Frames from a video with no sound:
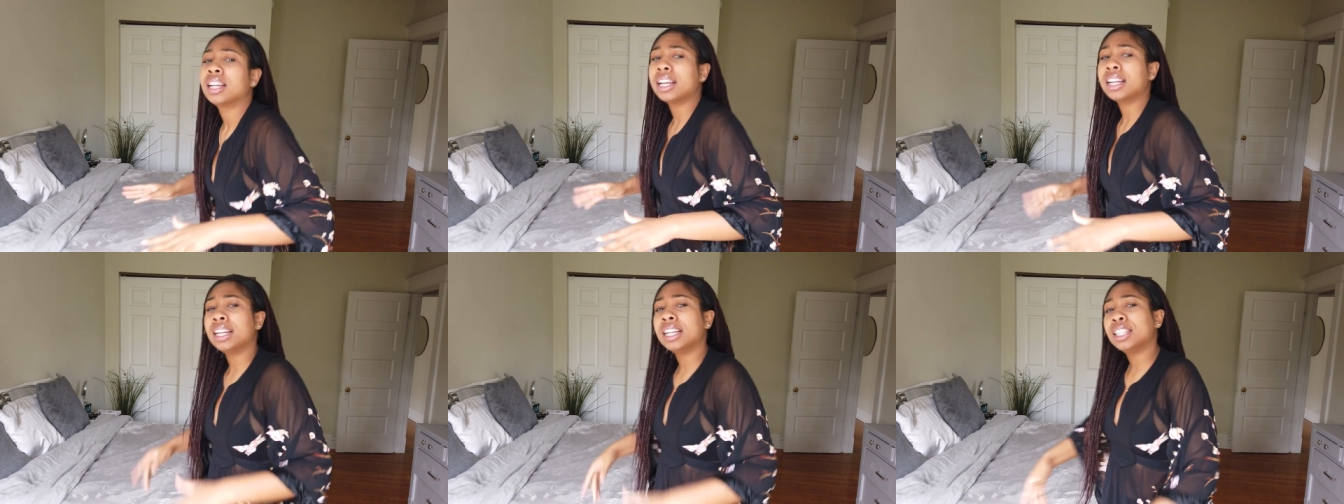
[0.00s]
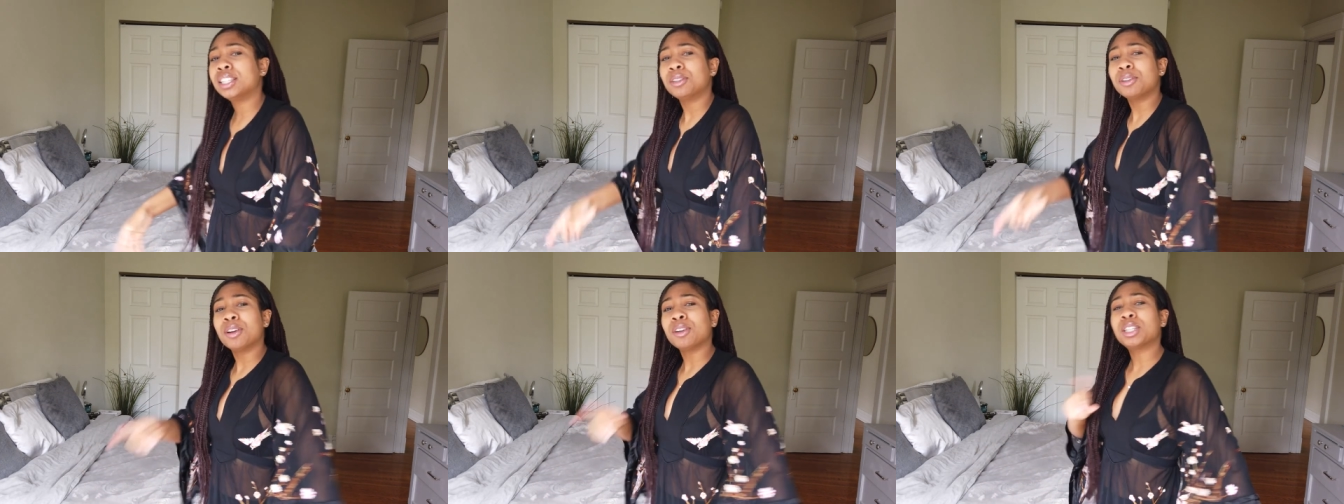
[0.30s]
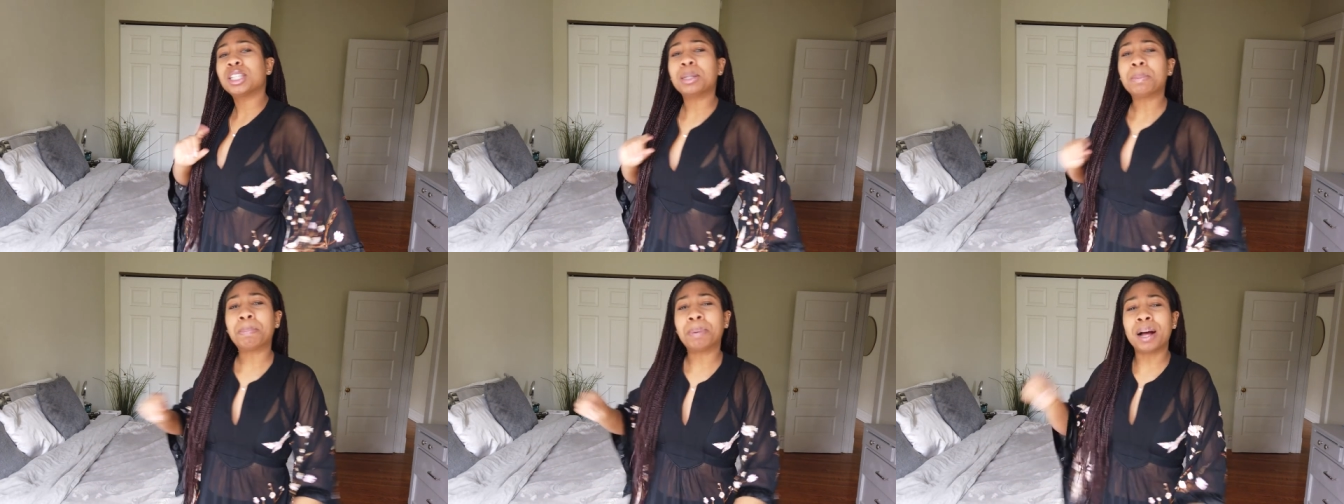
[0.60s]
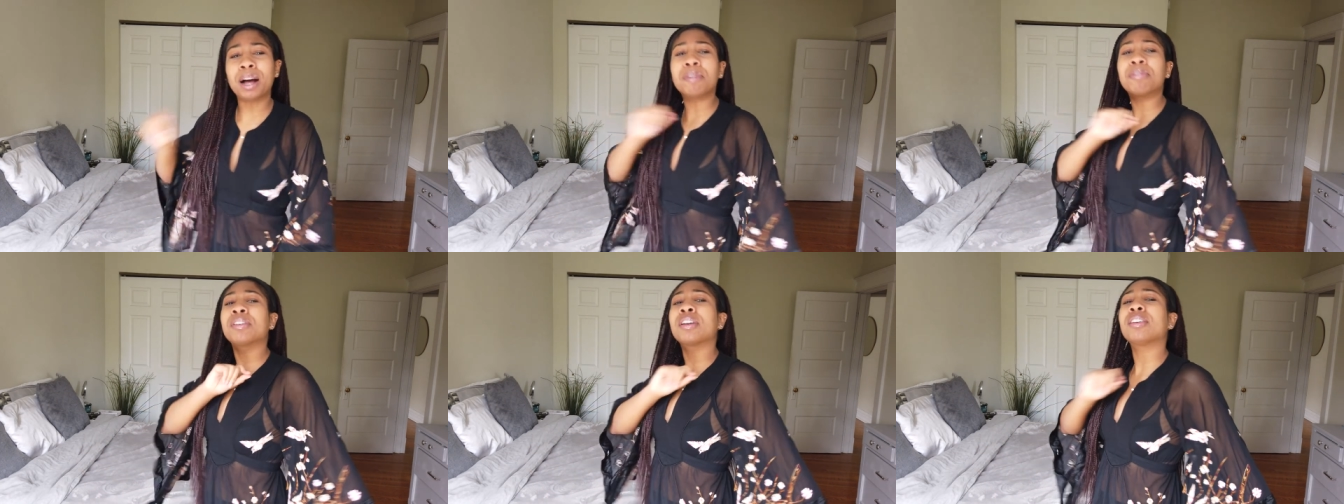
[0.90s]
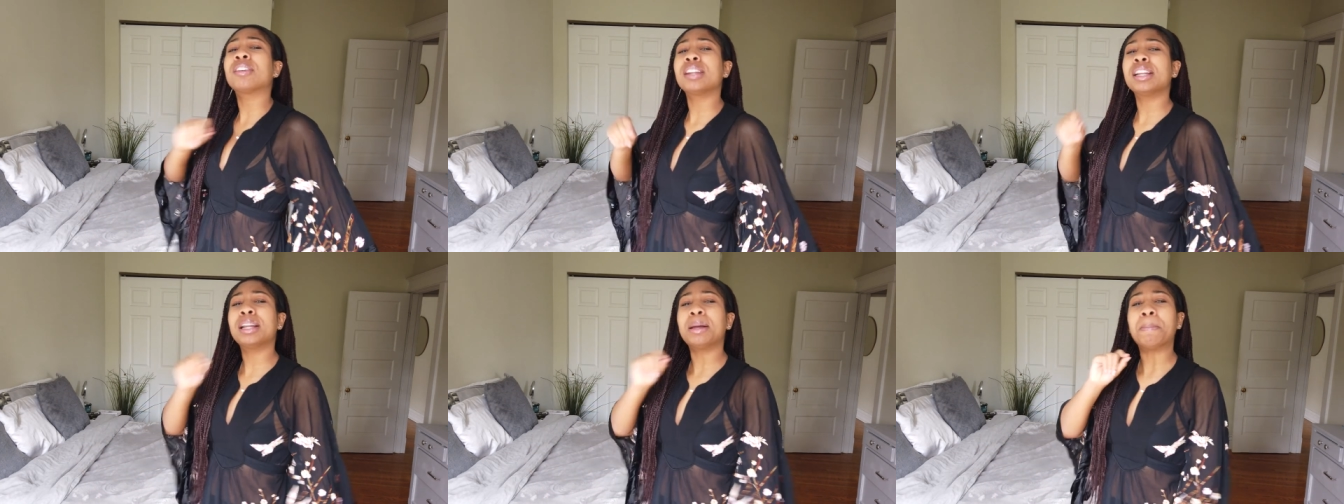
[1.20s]
and then you know she puffing
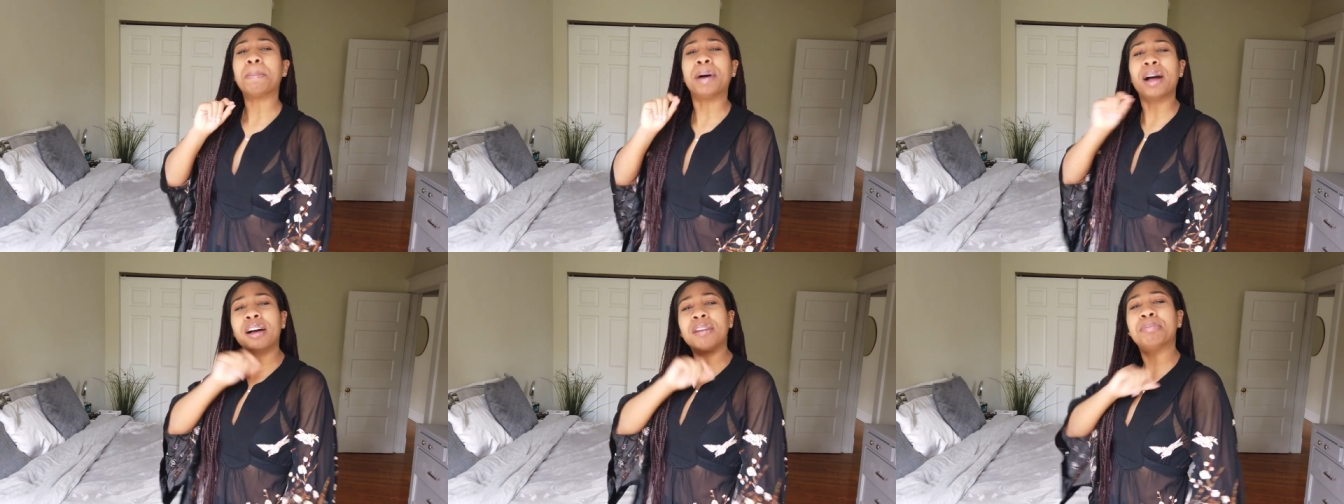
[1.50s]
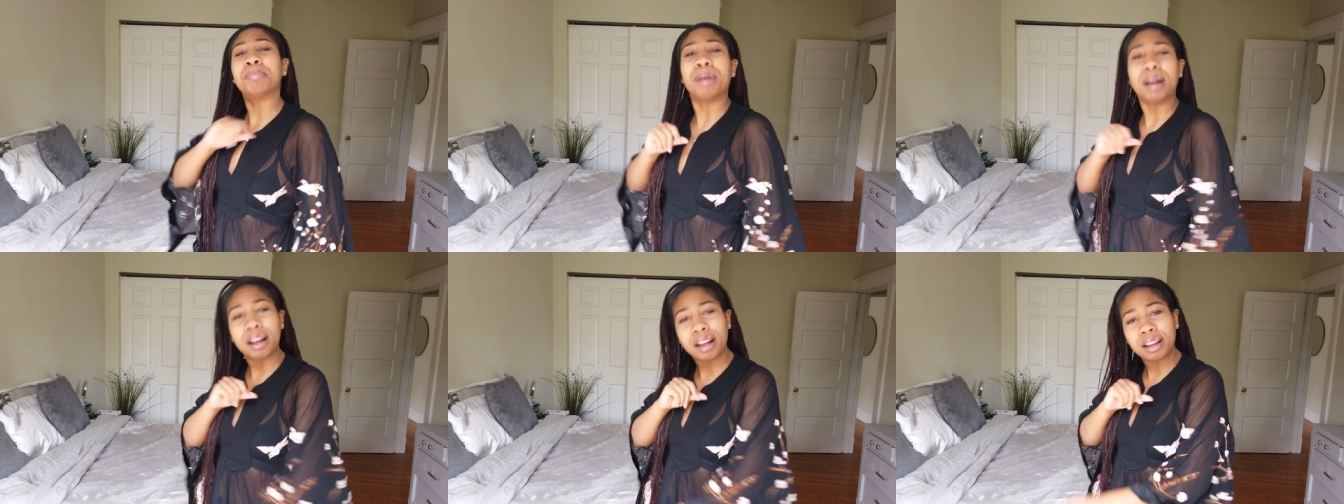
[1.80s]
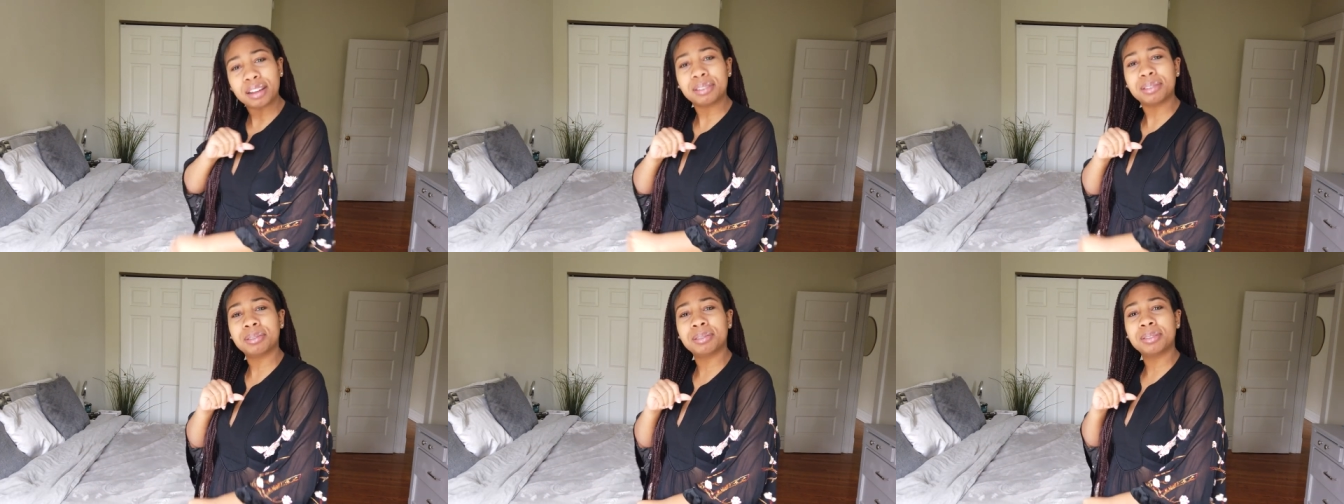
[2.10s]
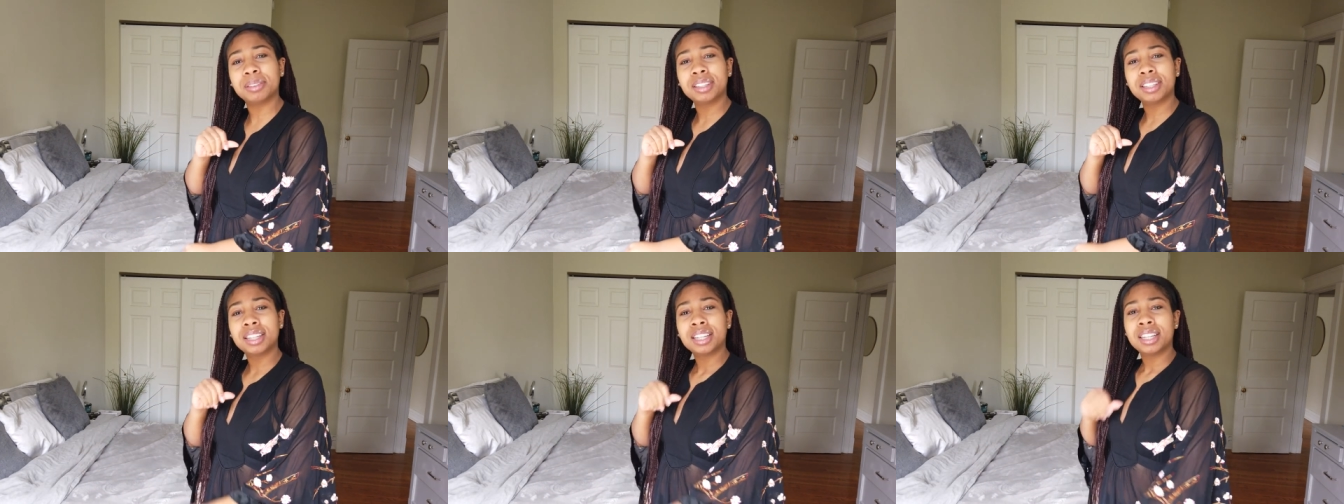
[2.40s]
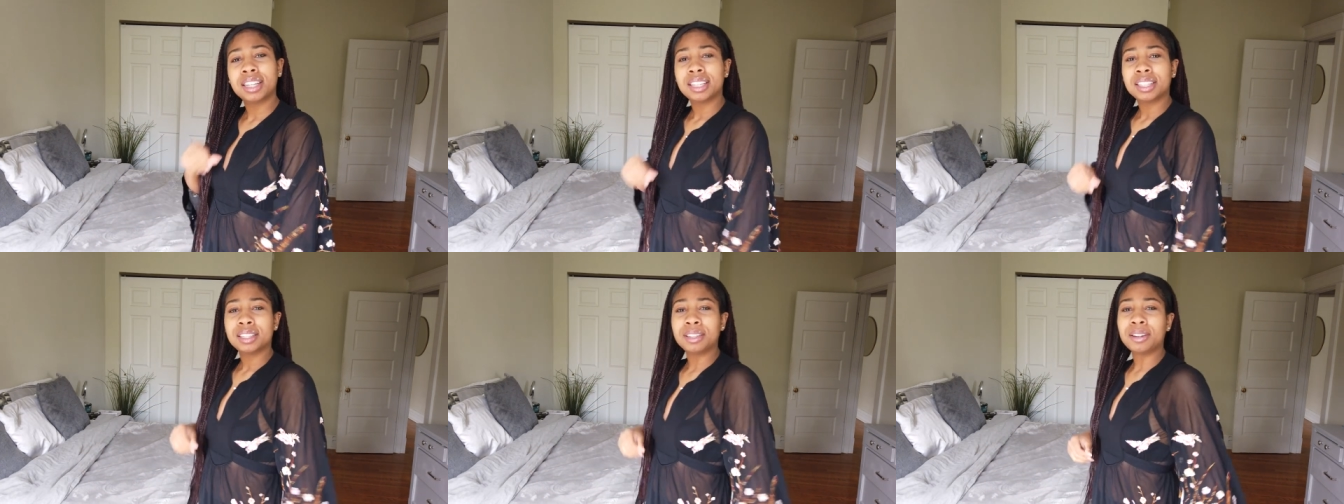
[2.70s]
on a little puff puff,
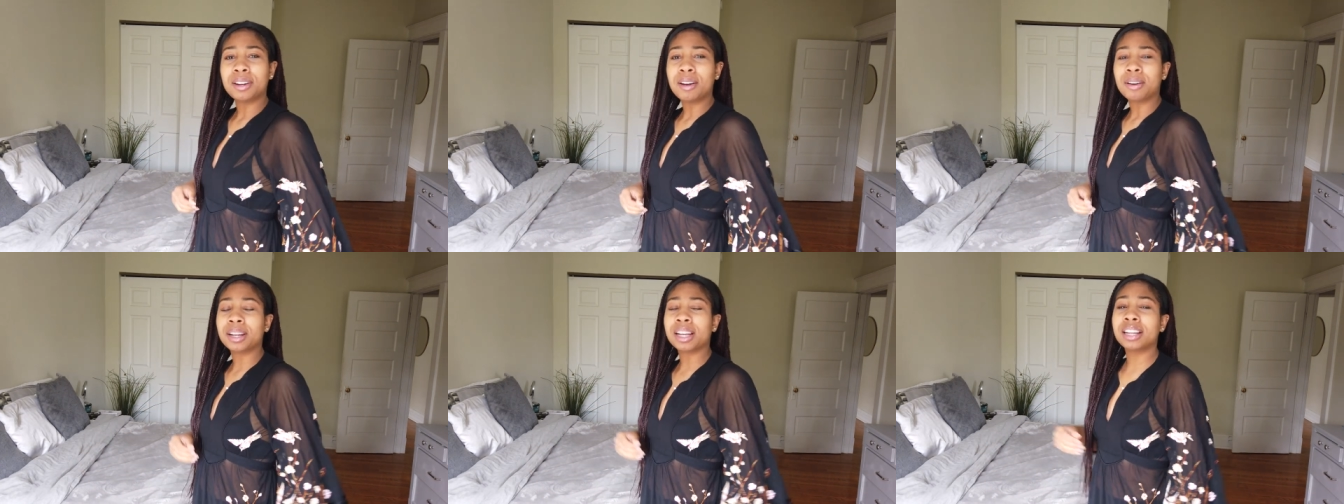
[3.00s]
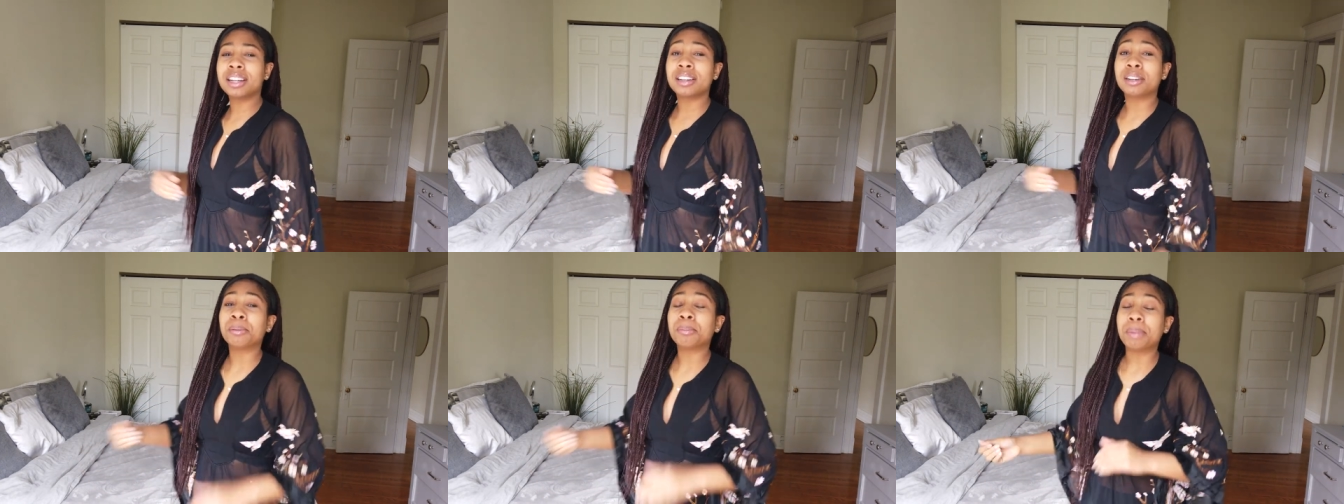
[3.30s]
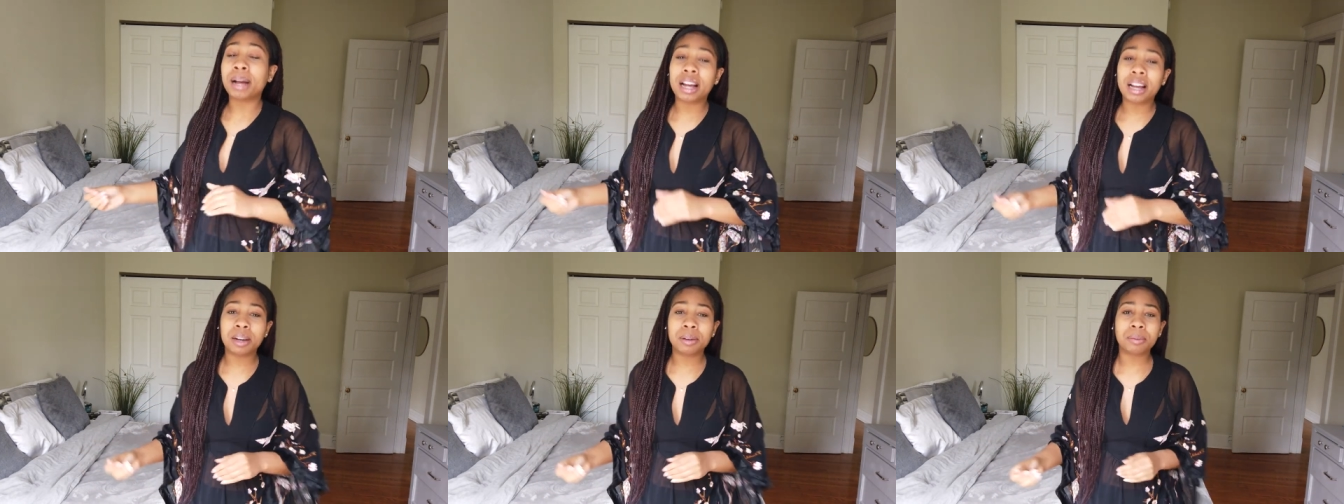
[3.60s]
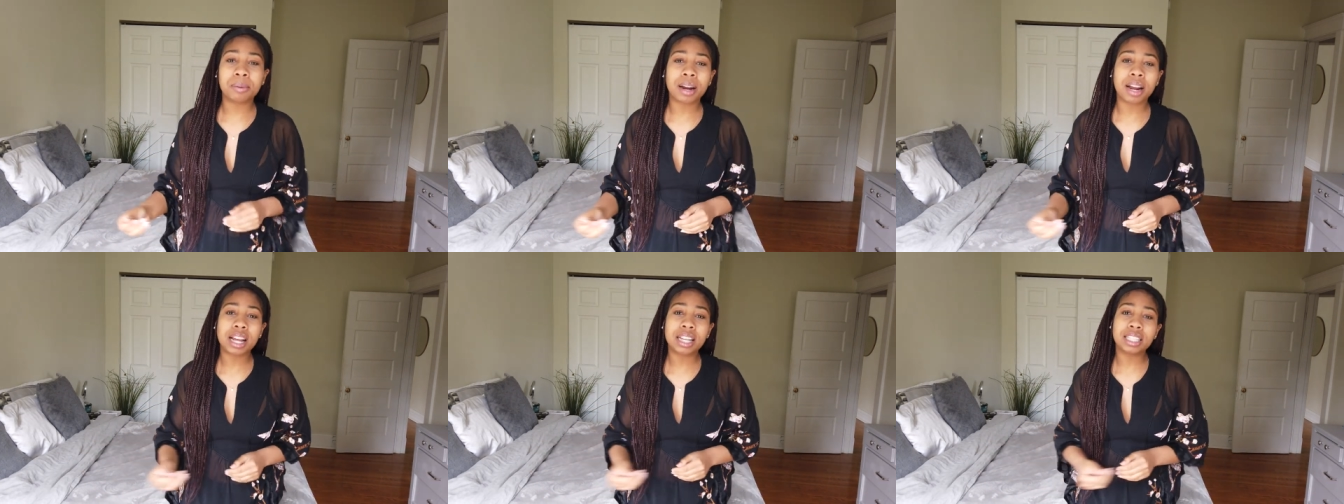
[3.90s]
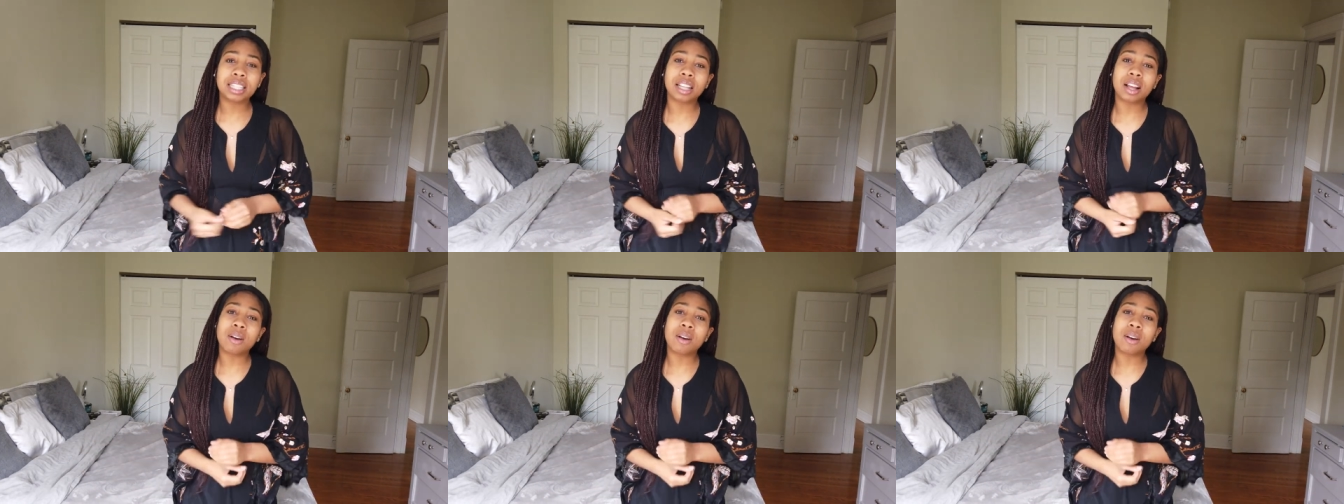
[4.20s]
you know, getting her mind right.